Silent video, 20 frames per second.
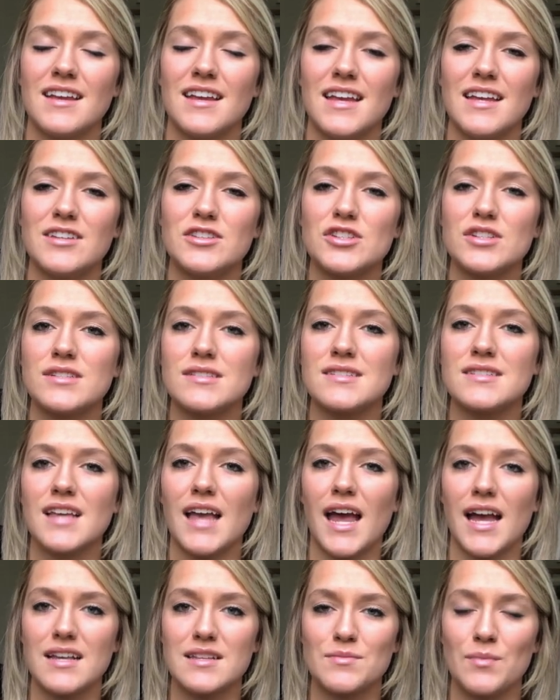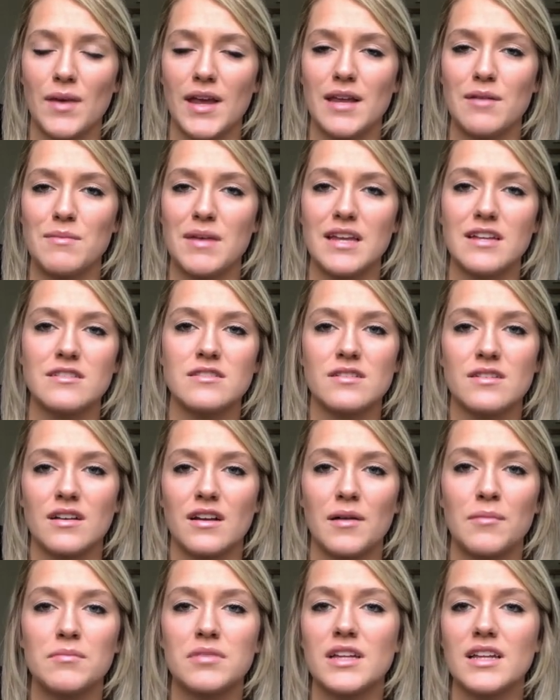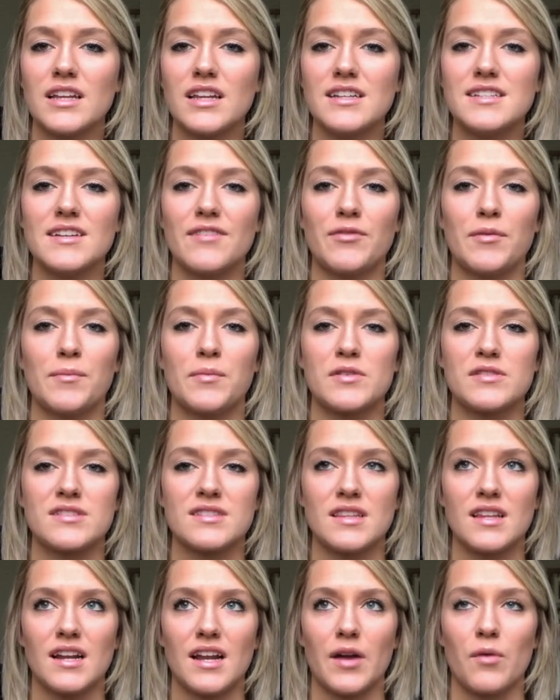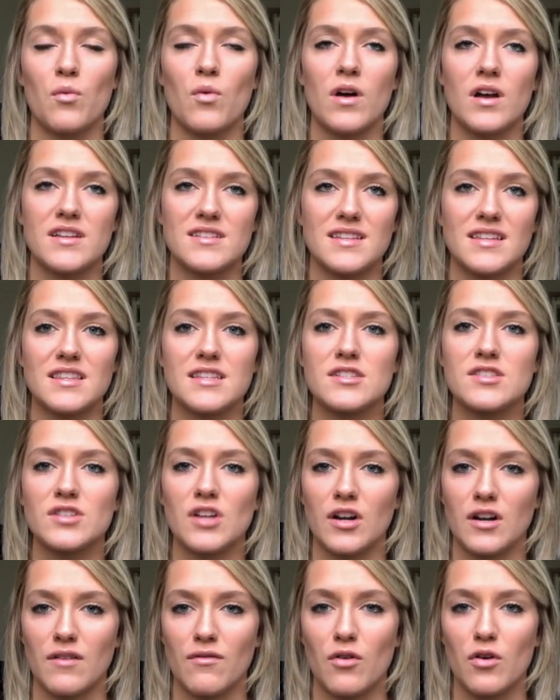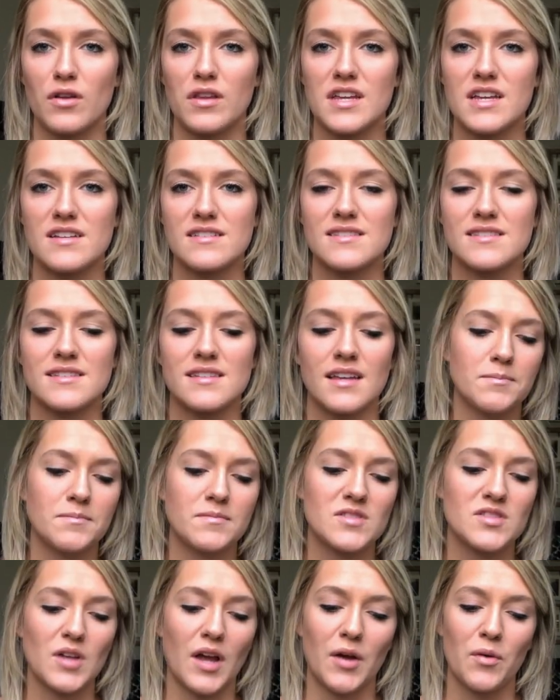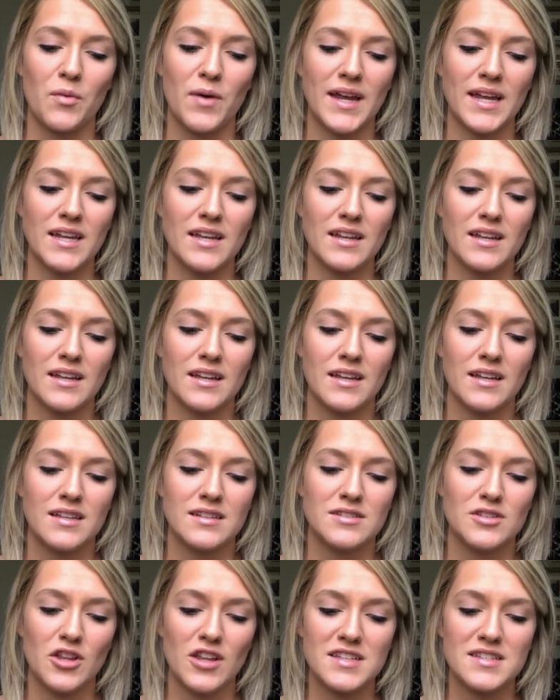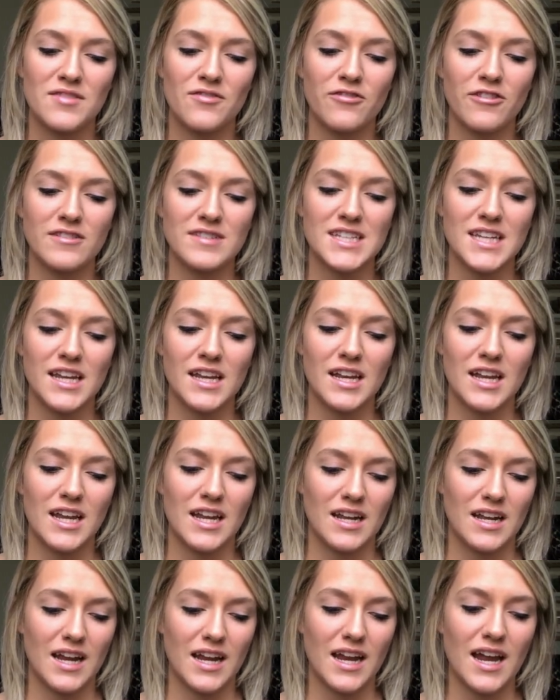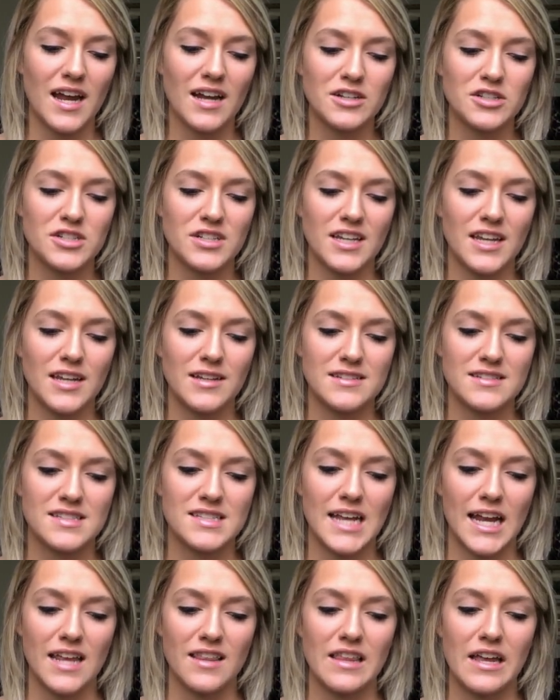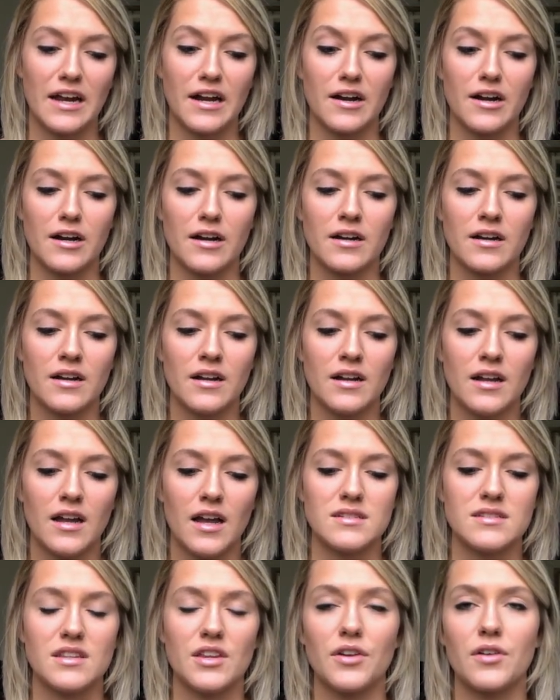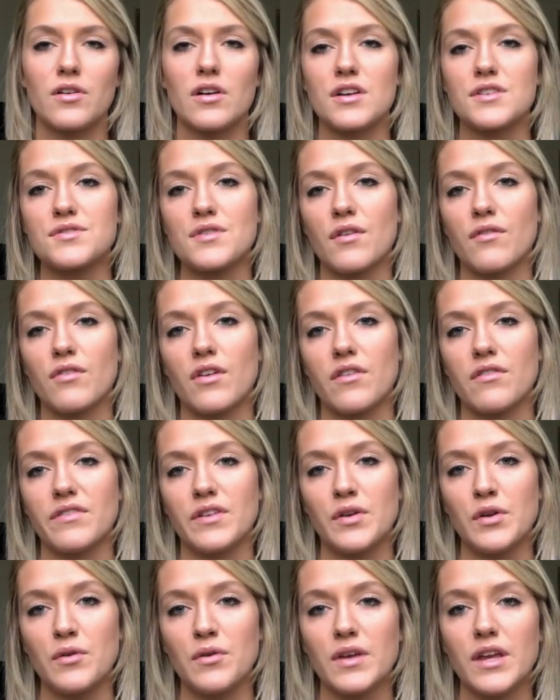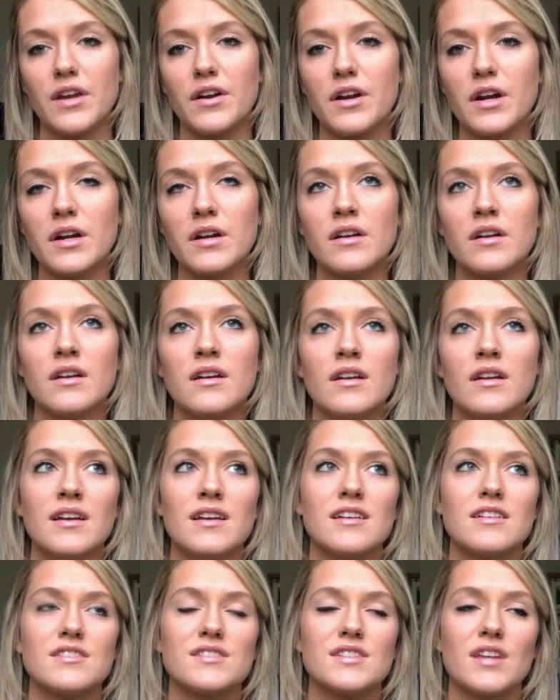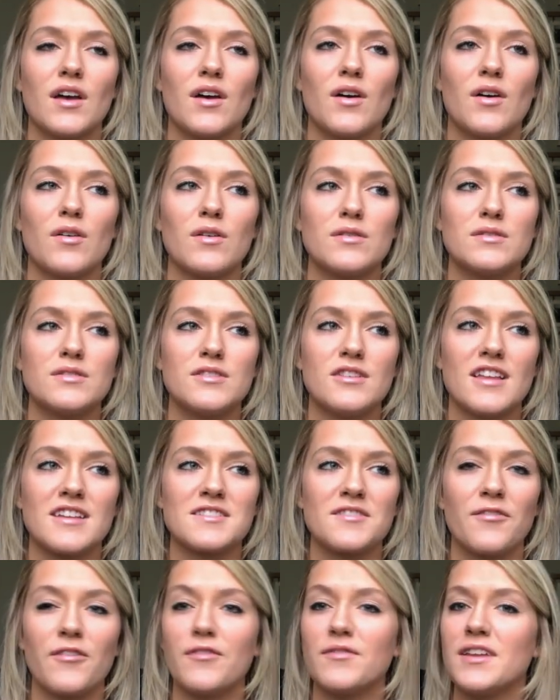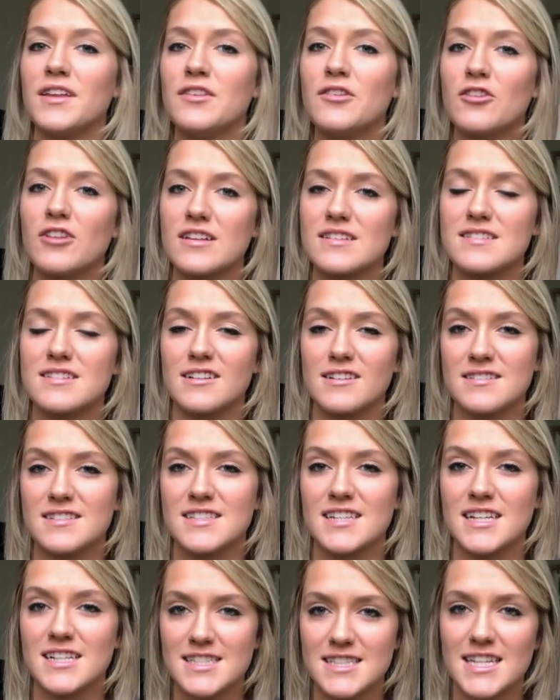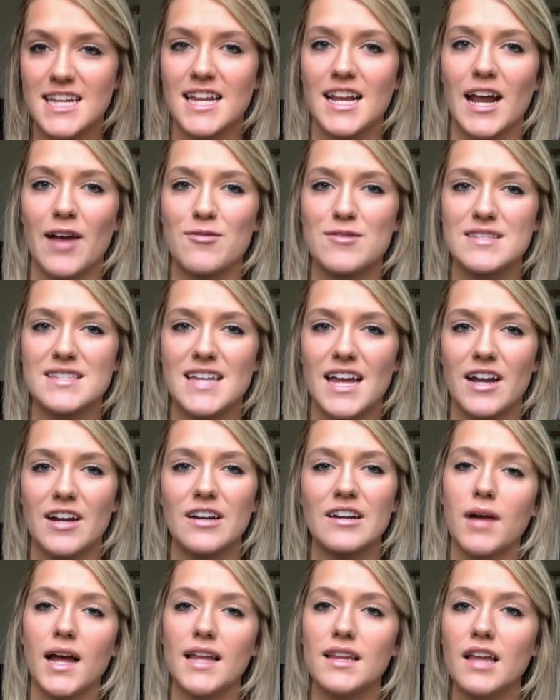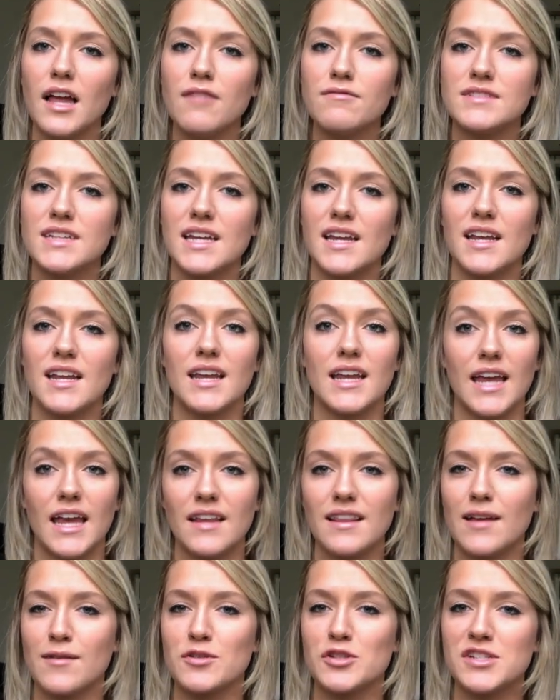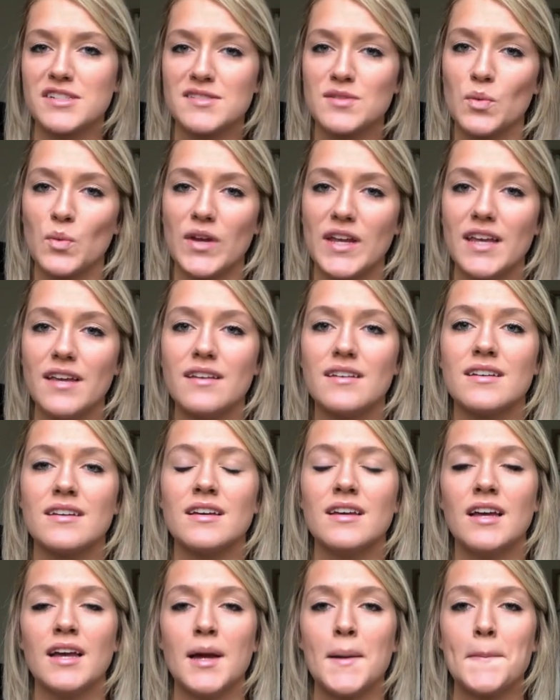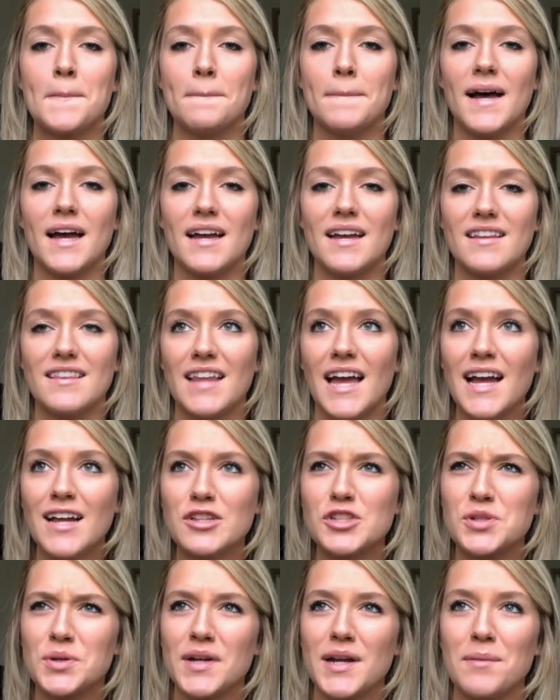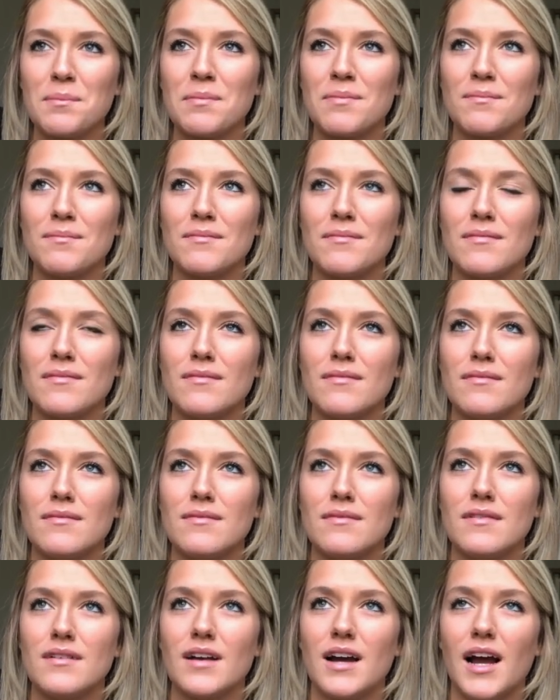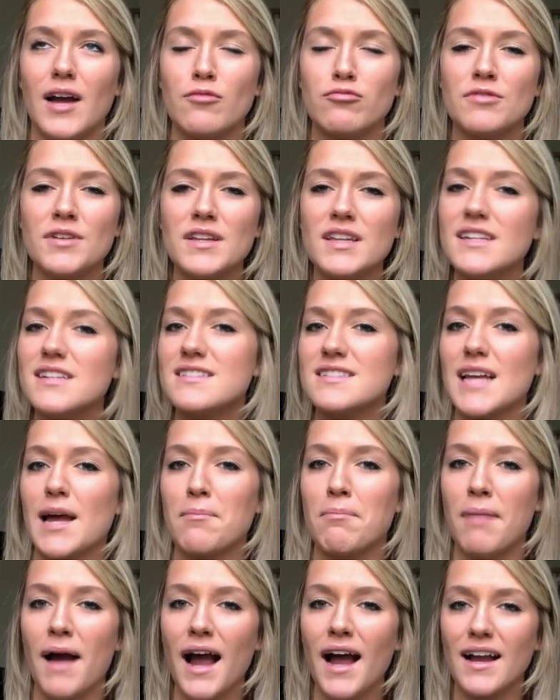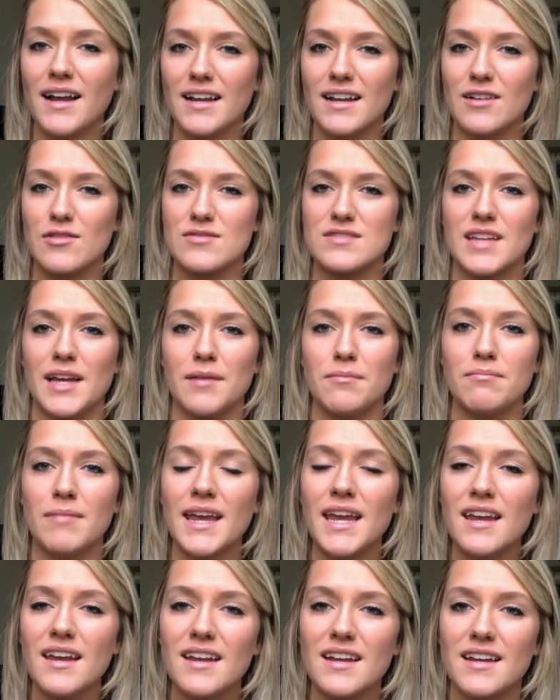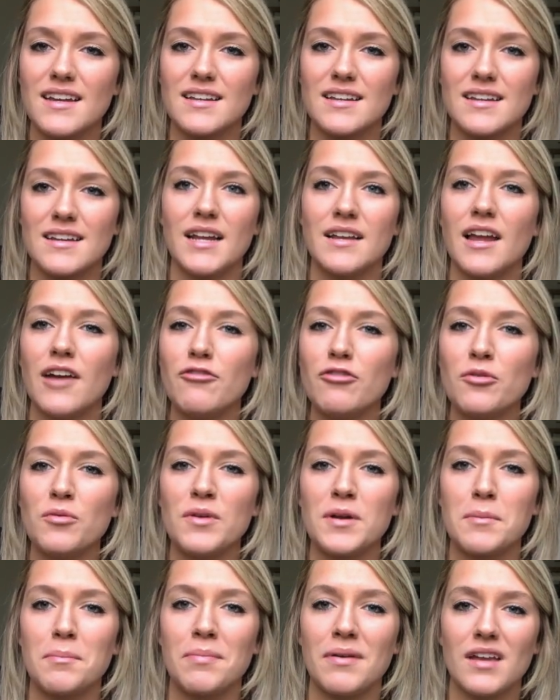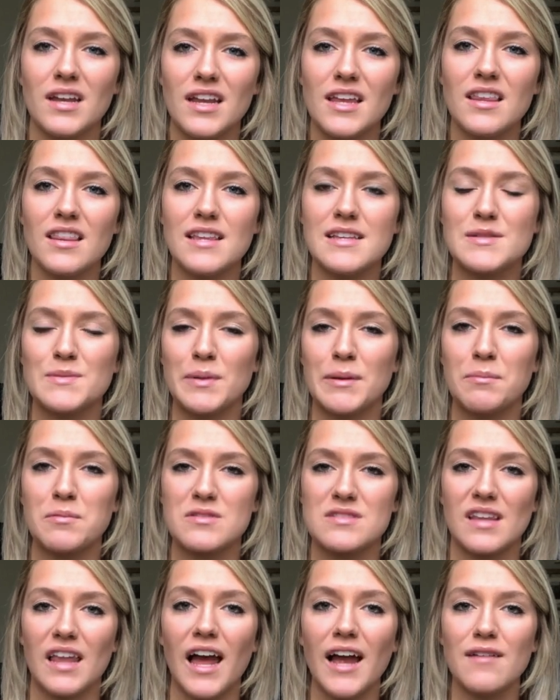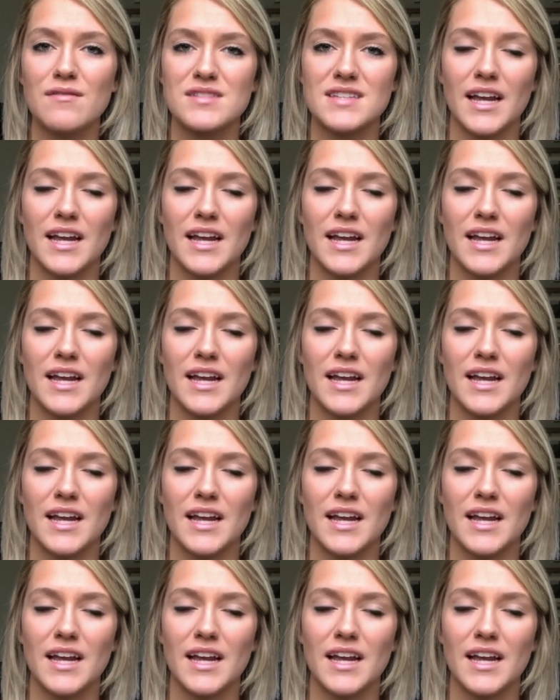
It just has made me into a completely different person than I was at the start of all this. So I went 2015, and I actually stayed there into the crossover of a new year. So 2015, 2016, I was there. I loved it, and again, that was just a week. But that trip, I really sat back and I was like, man, I never want to pity these people's lives.